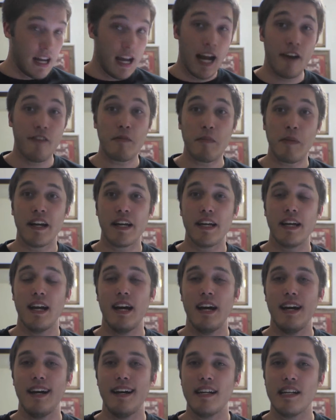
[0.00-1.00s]
Hey everybody,
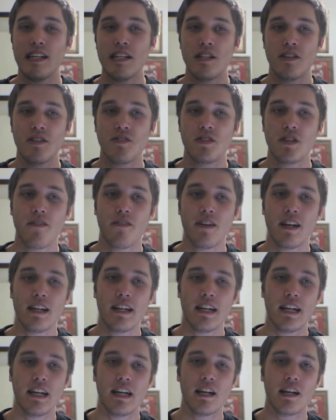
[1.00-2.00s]
uh, Jevan
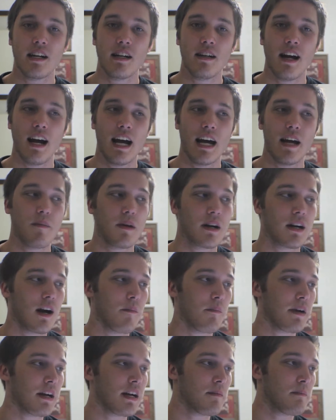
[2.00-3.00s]
here. I am
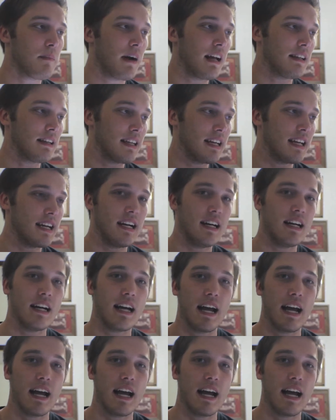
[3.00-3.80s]
accompanied by Leah